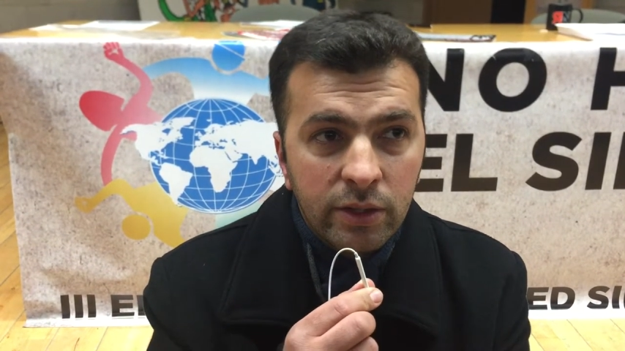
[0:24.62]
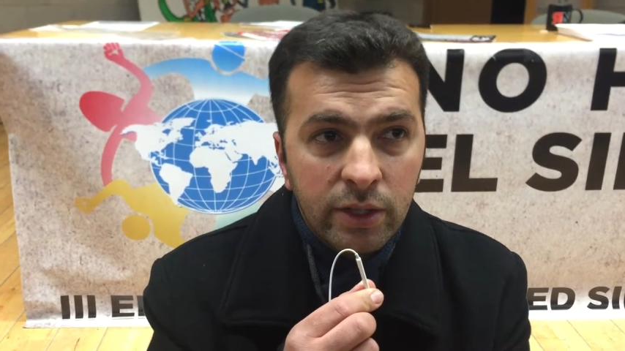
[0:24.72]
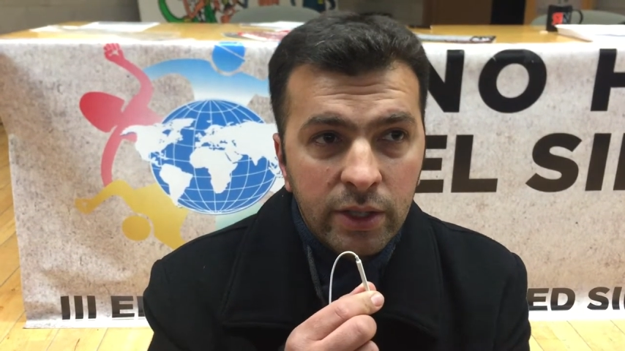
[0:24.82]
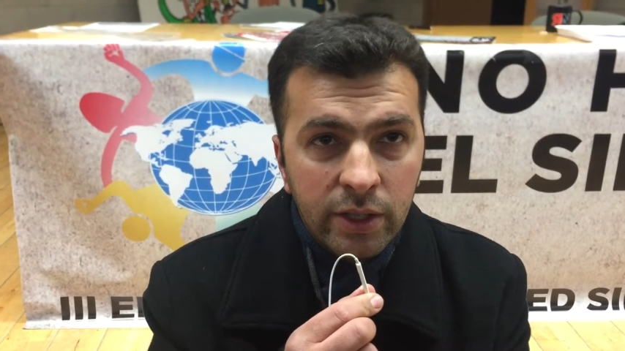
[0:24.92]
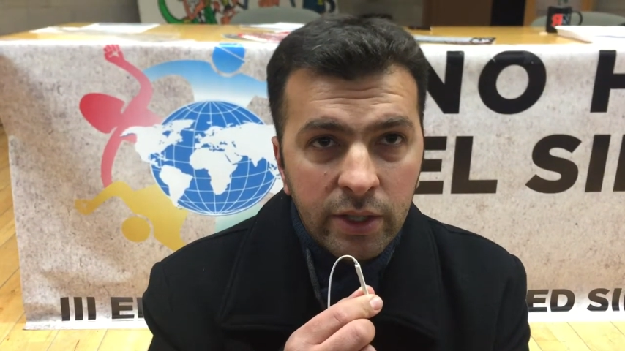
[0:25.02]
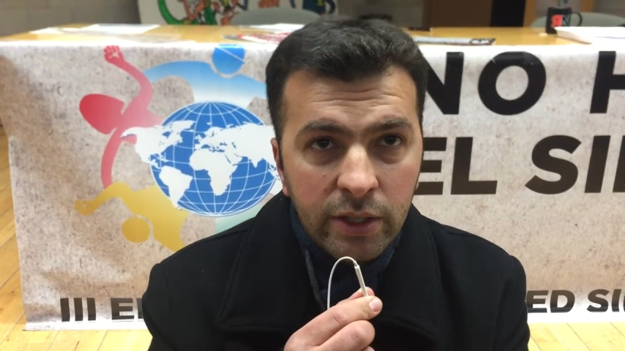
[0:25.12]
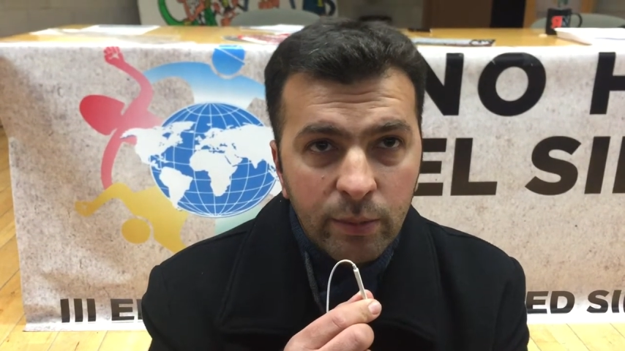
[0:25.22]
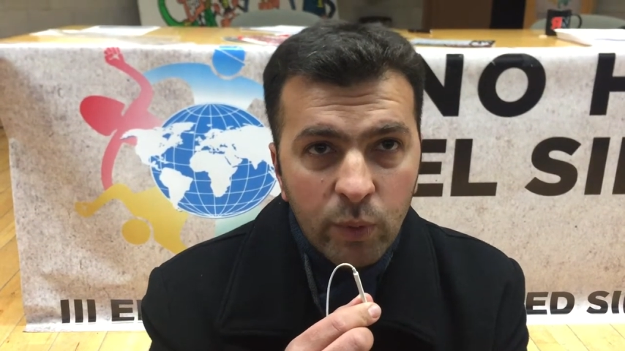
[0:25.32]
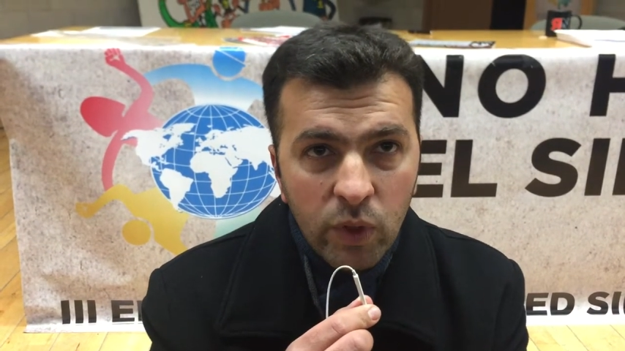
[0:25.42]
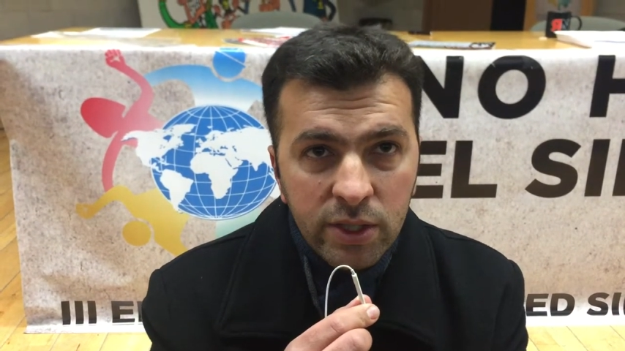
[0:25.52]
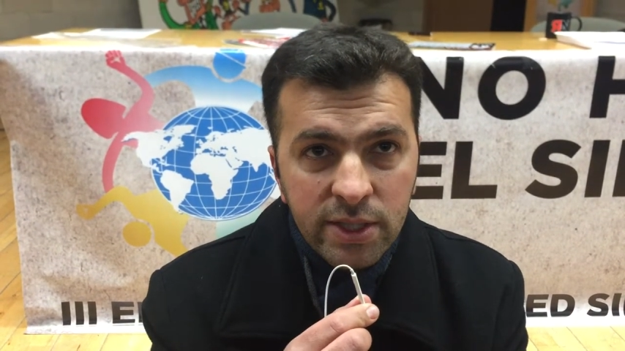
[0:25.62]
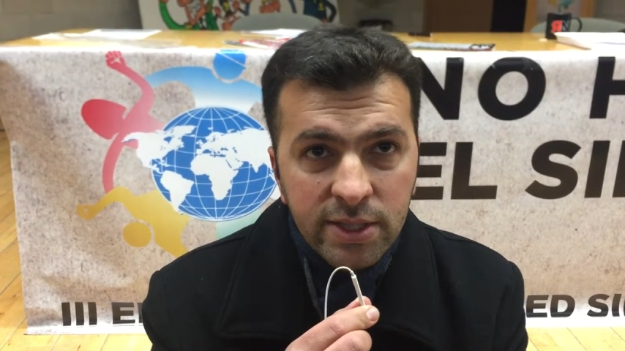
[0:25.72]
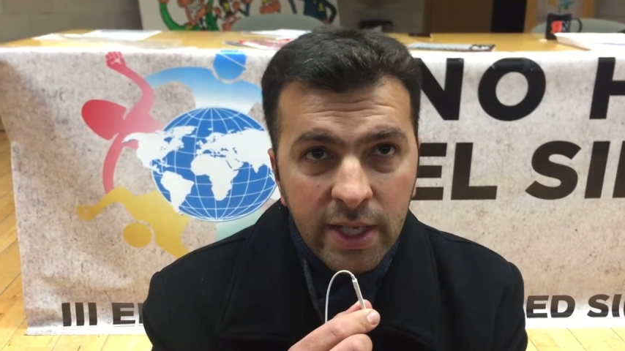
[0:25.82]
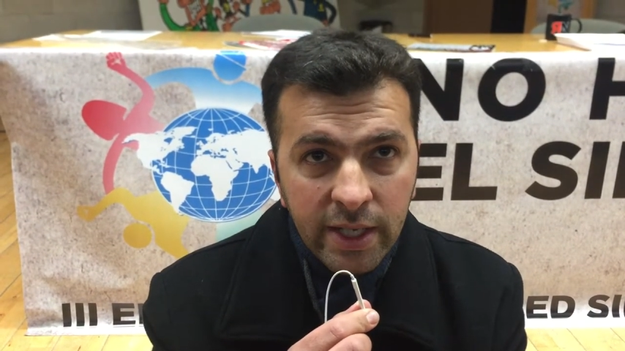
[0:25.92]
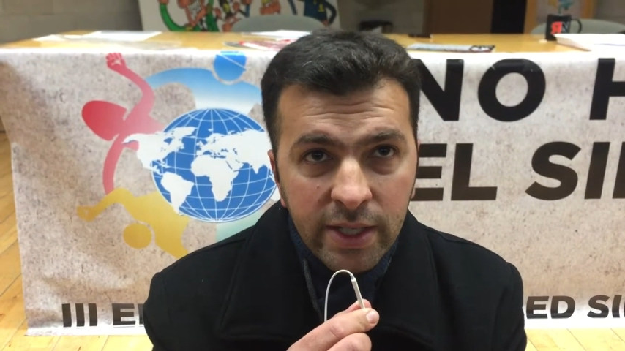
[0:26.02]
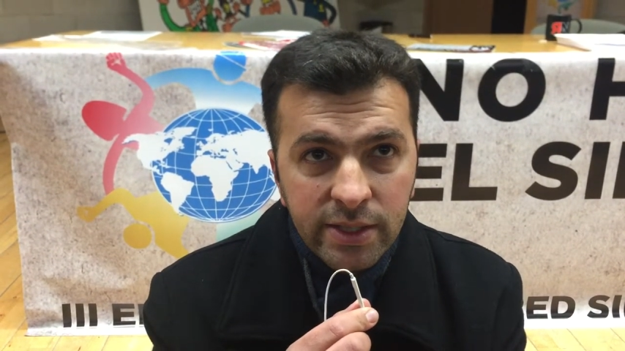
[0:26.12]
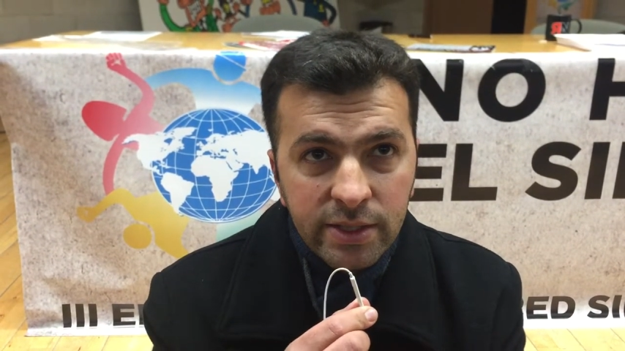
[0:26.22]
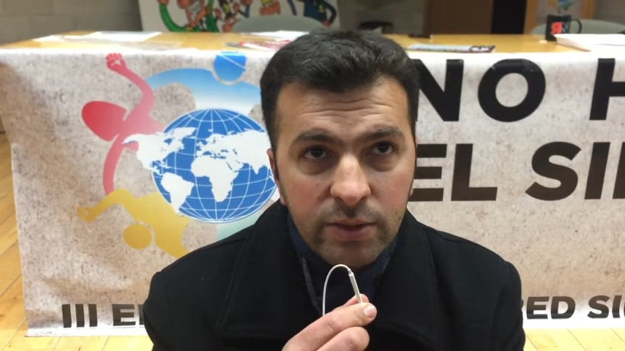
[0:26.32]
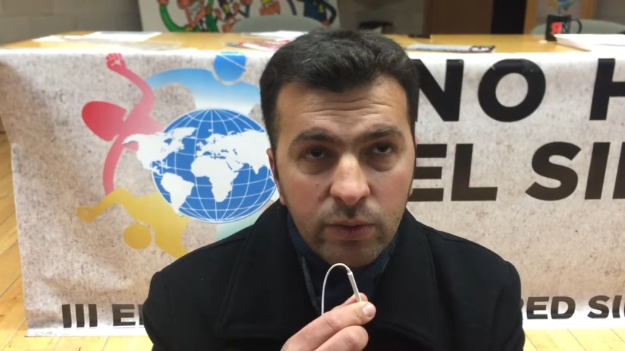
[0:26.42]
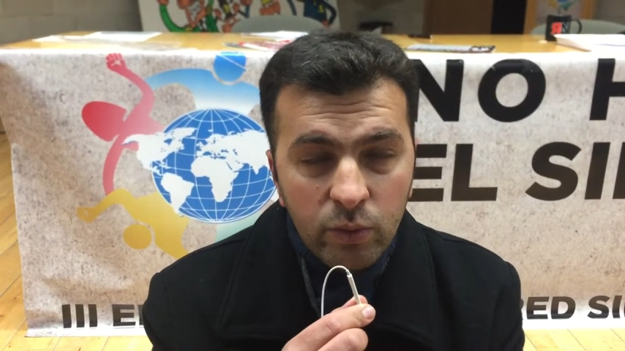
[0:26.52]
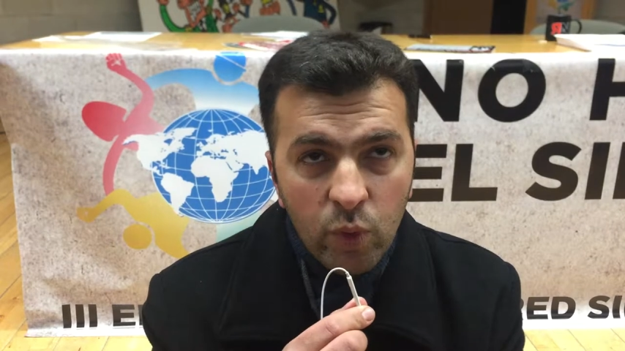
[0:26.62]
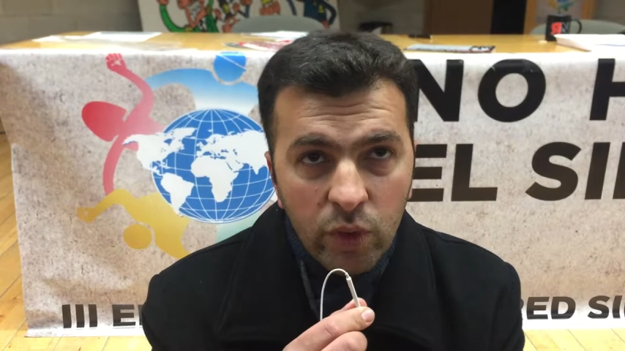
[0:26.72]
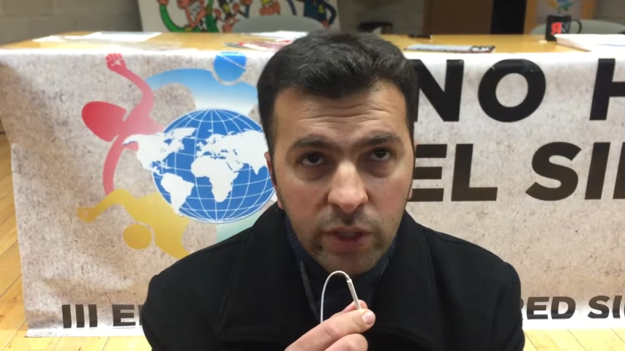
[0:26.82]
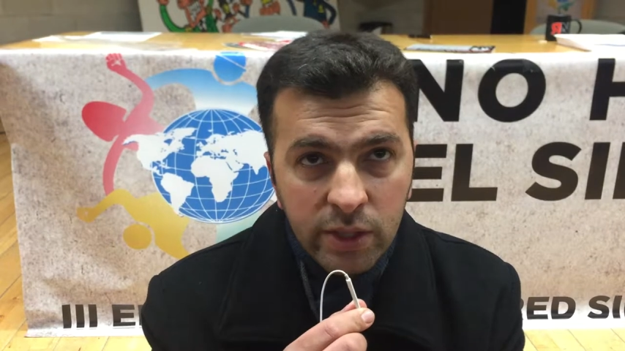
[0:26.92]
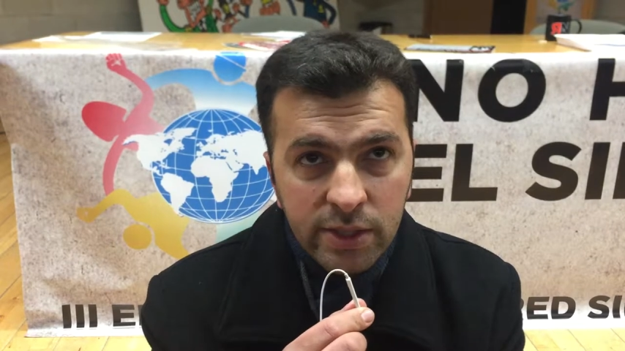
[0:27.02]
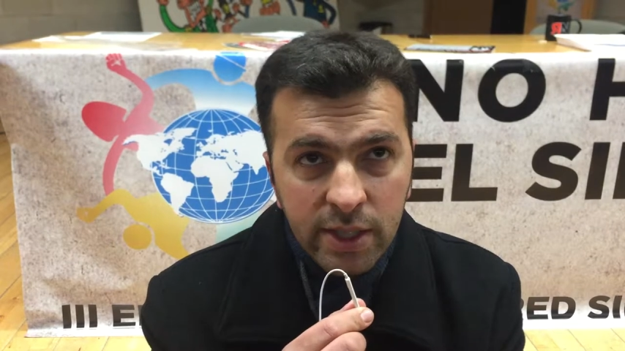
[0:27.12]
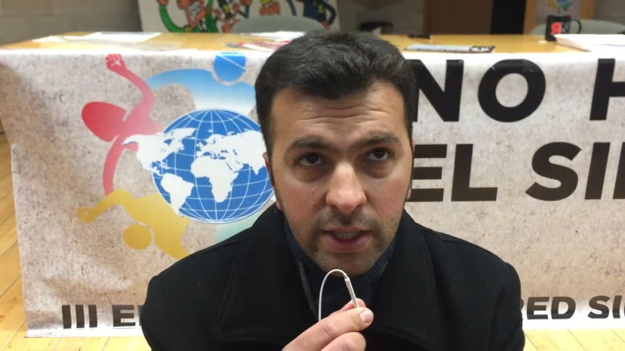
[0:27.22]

uh, the policies against the workers